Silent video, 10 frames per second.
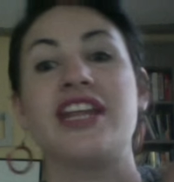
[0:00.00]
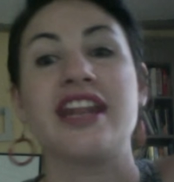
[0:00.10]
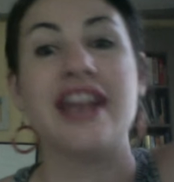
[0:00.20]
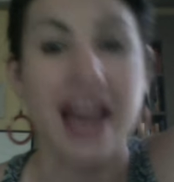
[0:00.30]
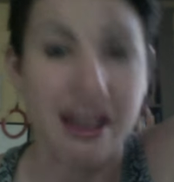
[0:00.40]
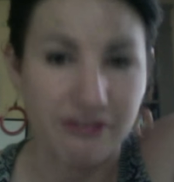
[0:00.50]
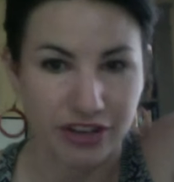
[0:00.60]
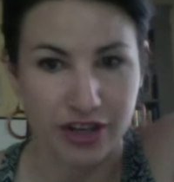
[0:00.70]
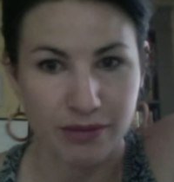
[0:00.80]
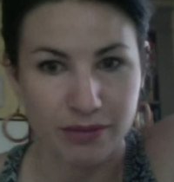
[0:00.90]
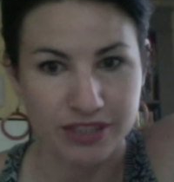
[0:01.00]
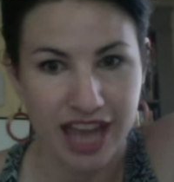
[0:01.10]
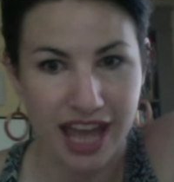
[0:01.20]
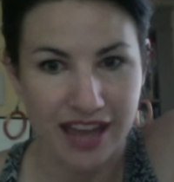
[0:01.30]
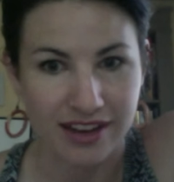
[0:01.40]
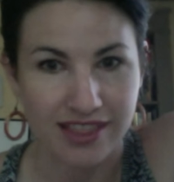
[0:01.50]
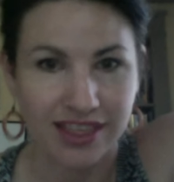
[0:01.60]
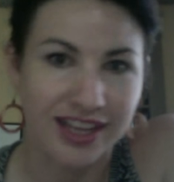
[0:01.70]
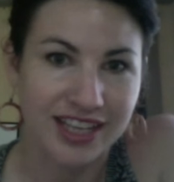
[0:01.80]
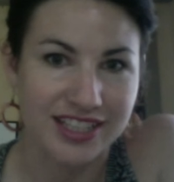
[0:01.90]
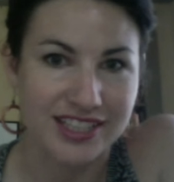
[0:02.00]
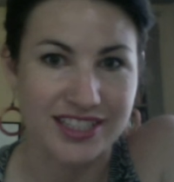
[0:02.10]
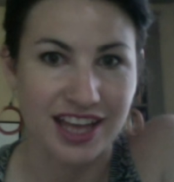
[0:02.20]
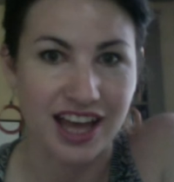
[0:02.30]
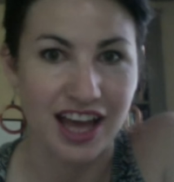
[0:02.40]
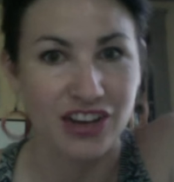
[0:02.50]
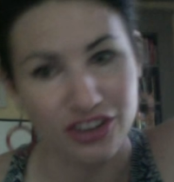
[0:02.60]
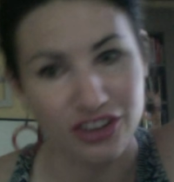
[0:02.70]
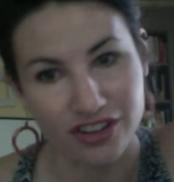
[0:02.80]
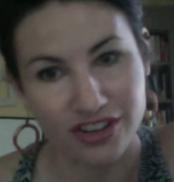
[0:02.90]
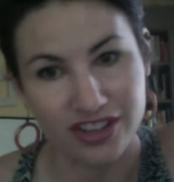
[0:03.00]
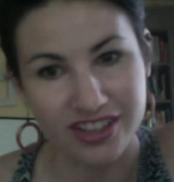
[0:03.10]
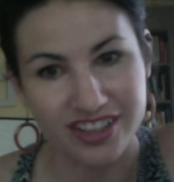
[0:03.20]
never pretend that he's a girl.